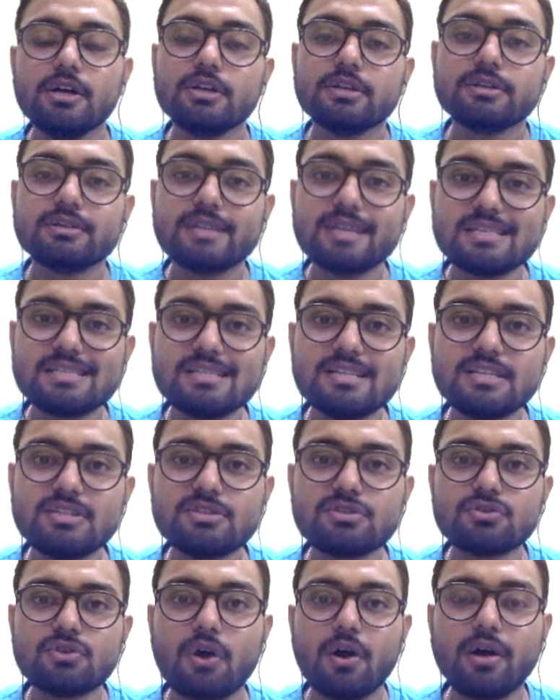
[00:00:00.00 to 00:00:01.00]
Tesla's
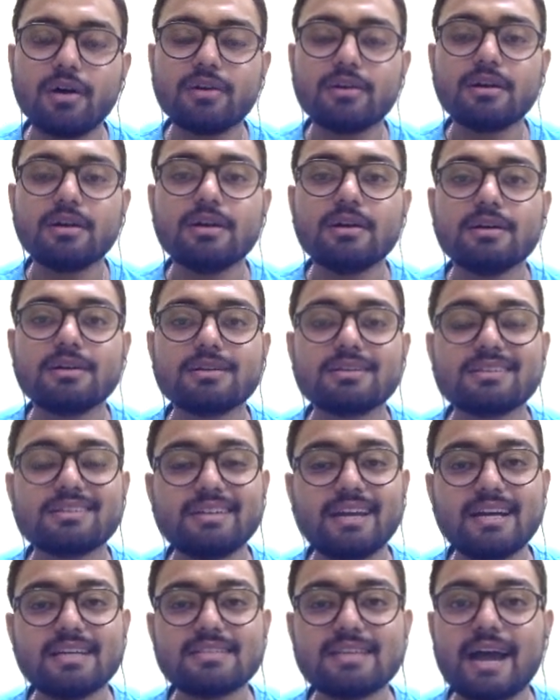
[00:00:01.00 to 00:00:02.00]
stock
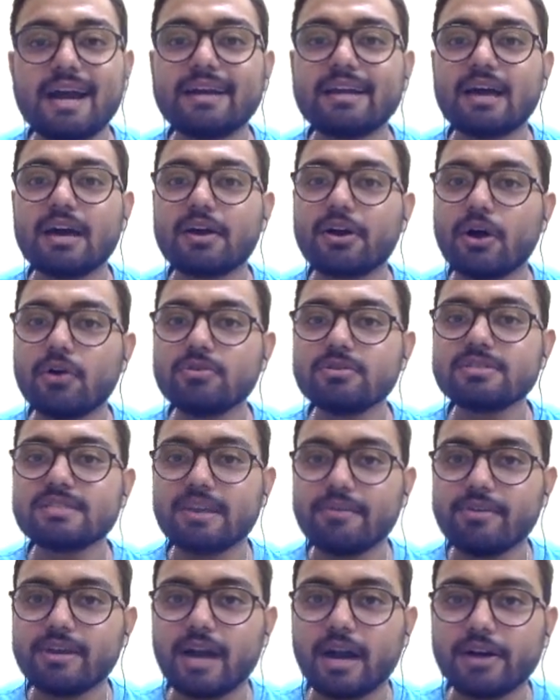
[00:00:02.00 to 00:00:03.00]
trades at around
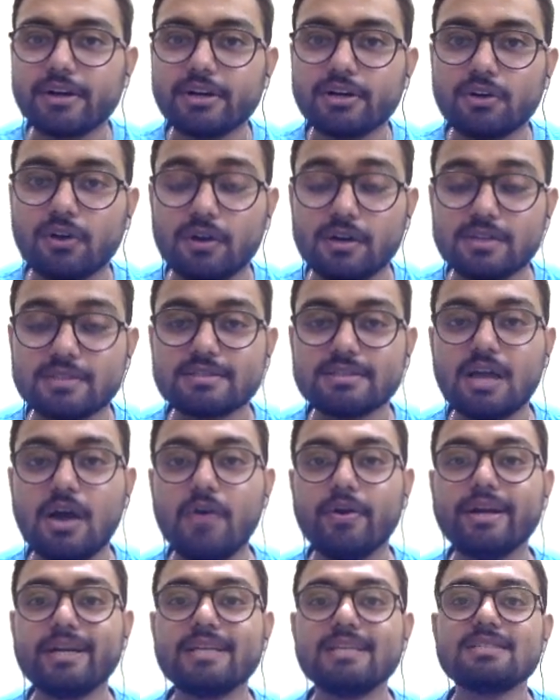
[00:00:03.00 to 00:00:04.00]
$700.
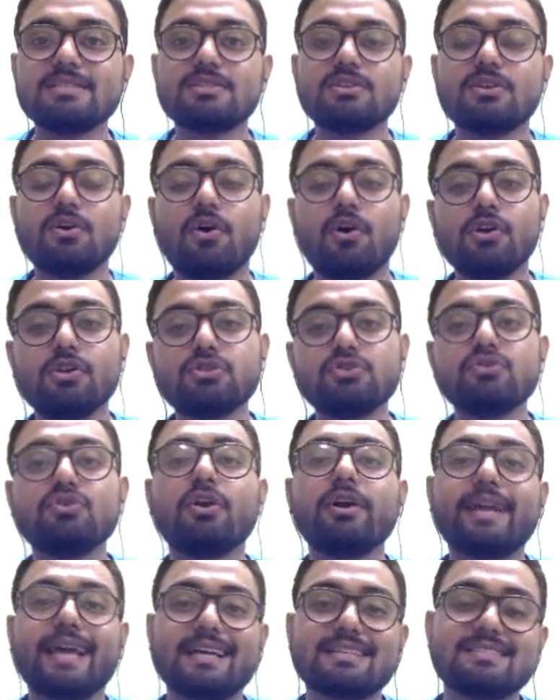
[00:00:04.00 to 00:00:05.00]
Now it is also
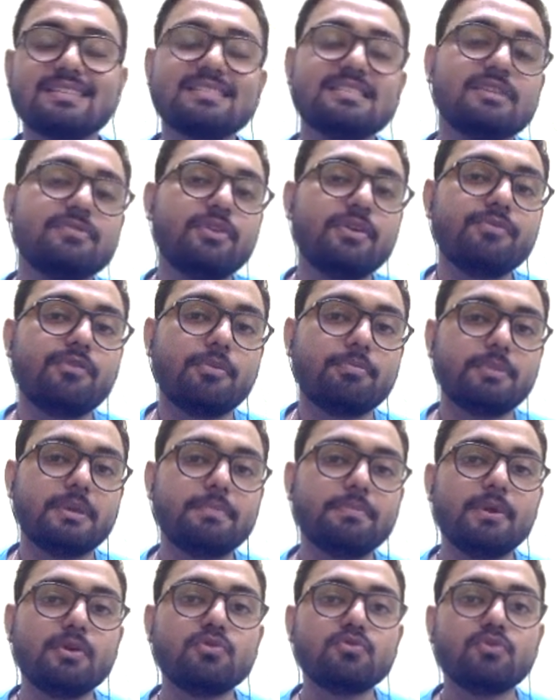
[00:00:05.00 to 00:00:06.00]
not accessible for
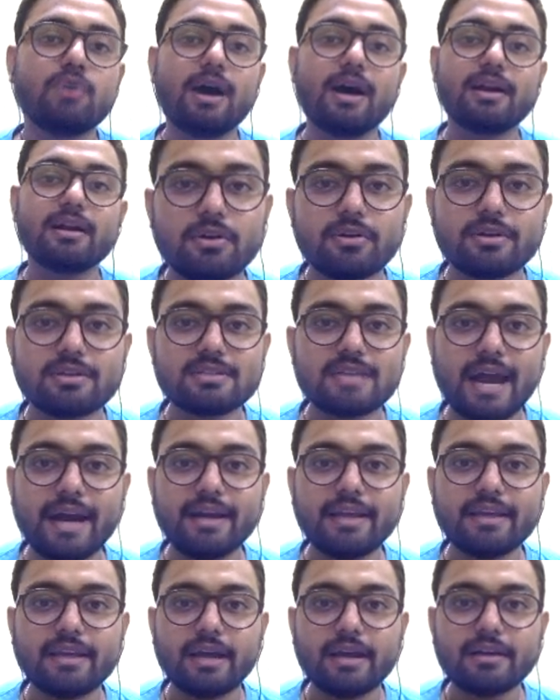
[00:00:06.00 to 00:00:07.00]
people who are
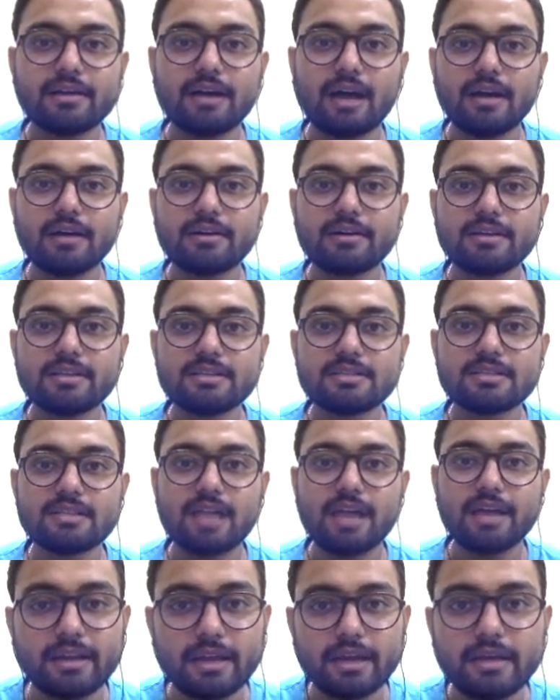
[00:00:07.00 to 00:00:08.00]
residing in countries
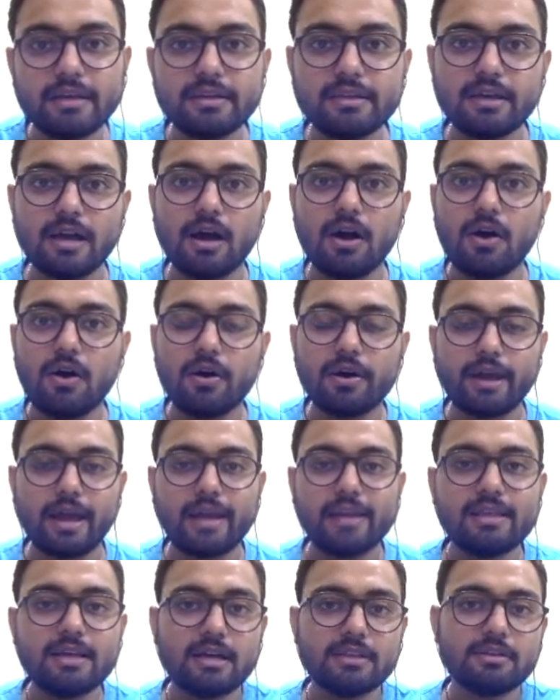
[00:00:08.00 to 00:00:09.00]
like India or
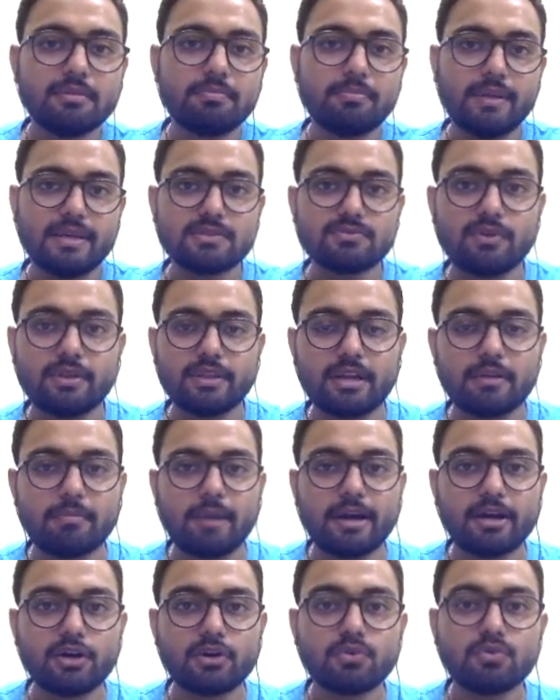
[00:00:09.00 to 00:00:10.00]
any other place for that
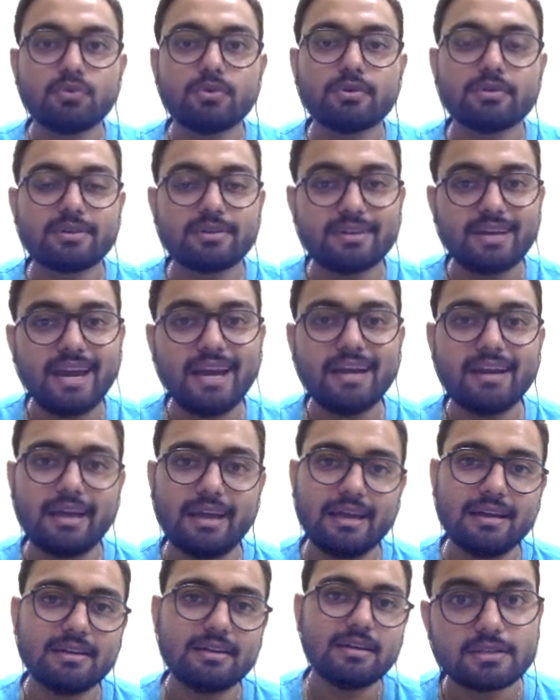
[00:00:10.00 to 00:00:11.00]
matter to trade
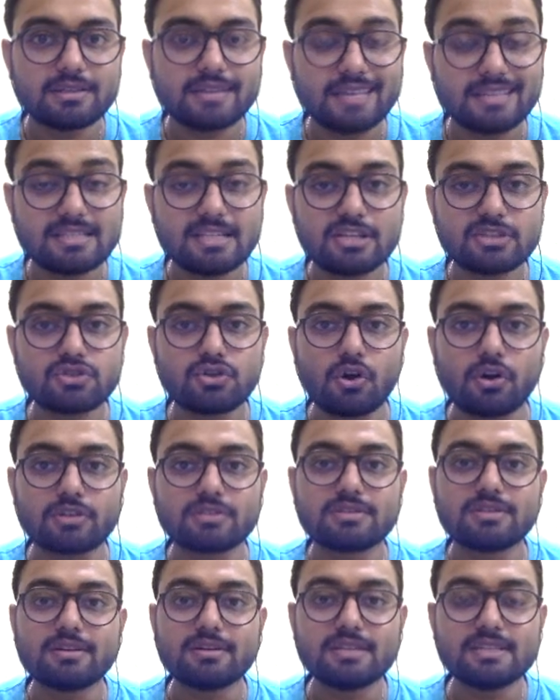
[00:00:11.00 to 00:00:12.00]
in Tesla
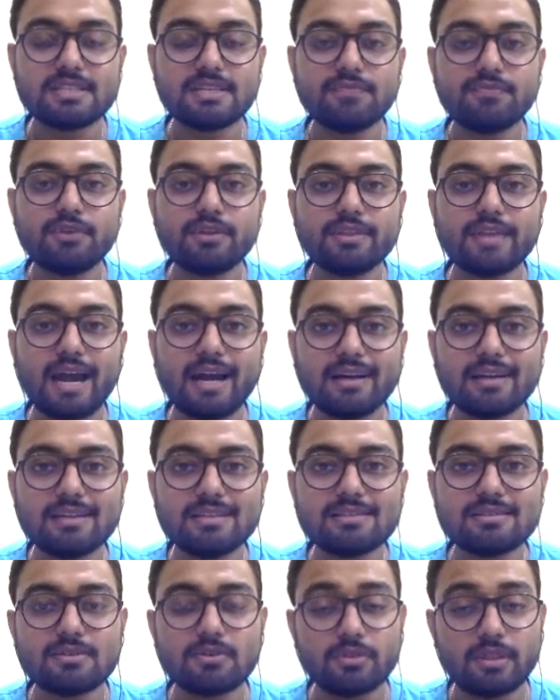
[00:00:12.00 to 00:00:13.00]
stocks. The reason for that
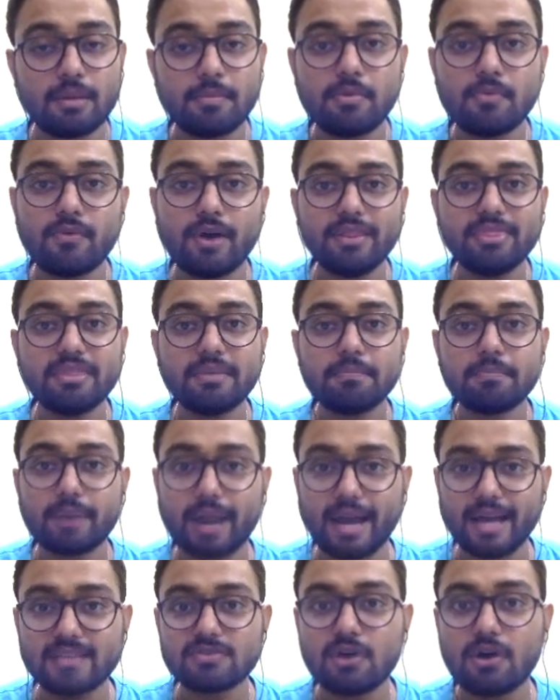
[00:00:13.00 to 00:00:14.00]
is, number one, the
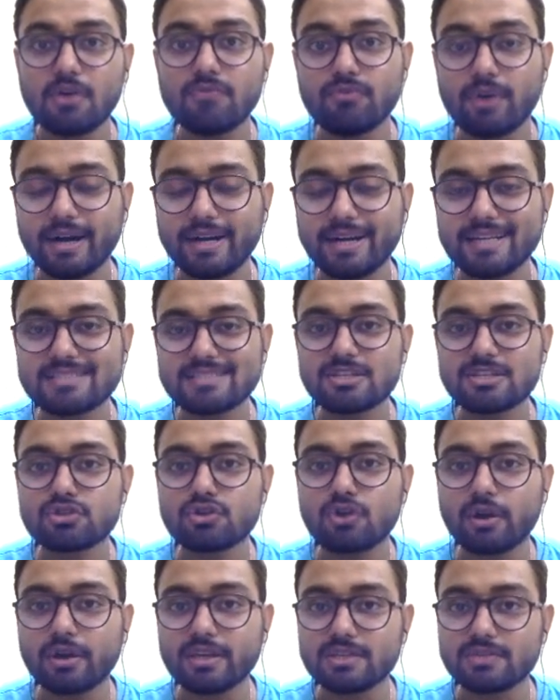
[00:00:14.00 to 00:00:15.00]
price of one Tesla
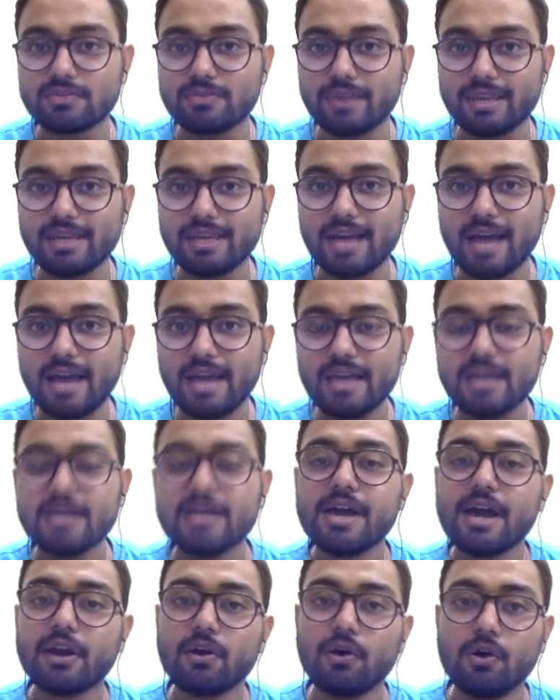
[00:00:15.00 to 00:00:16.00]
stock is very high,
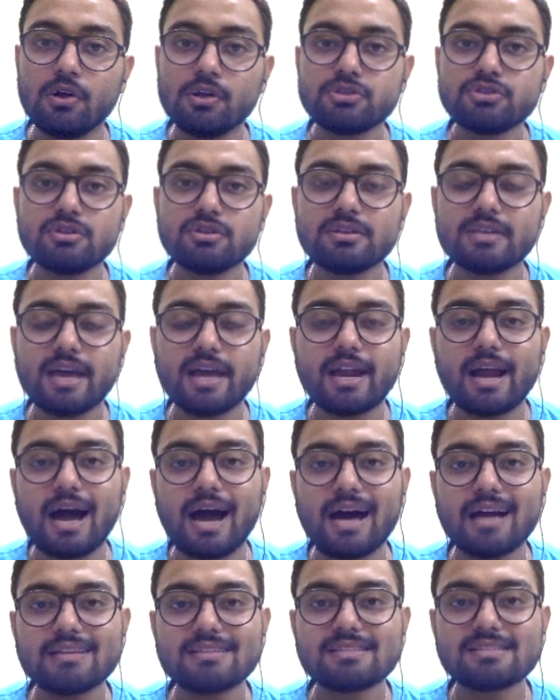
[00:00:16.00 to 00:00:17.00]
and also there
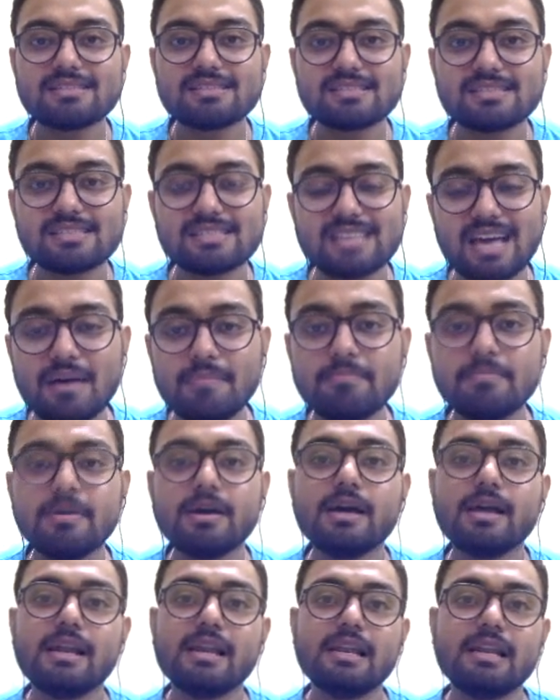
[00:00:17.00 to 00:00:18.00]
are some
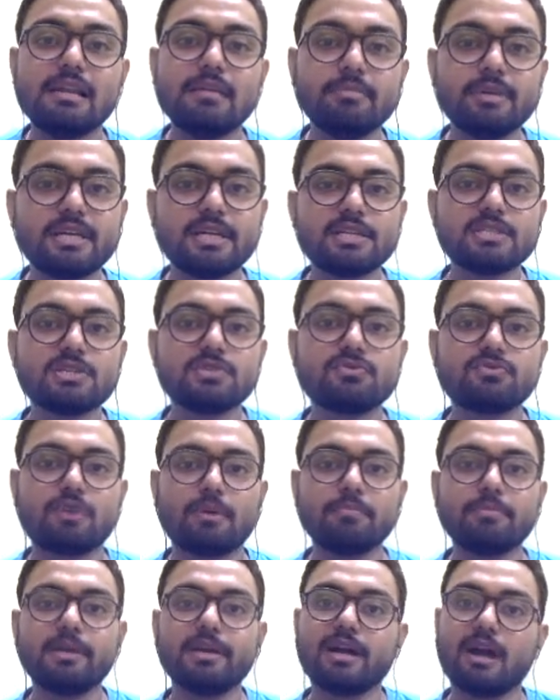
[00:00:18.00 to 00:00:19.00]
limitations
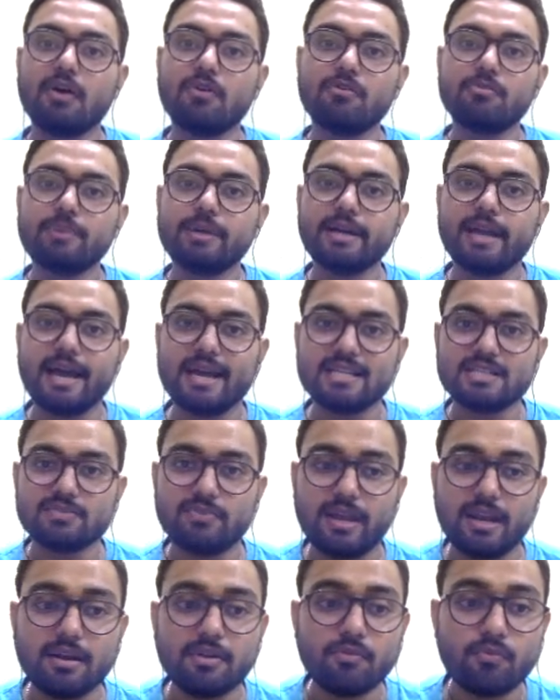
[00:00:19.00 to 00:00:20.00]
from the government as
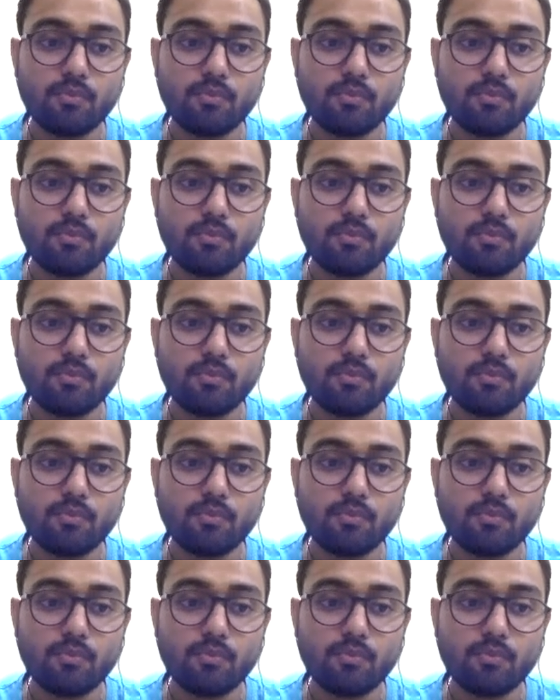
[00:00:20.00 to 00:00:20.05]
well.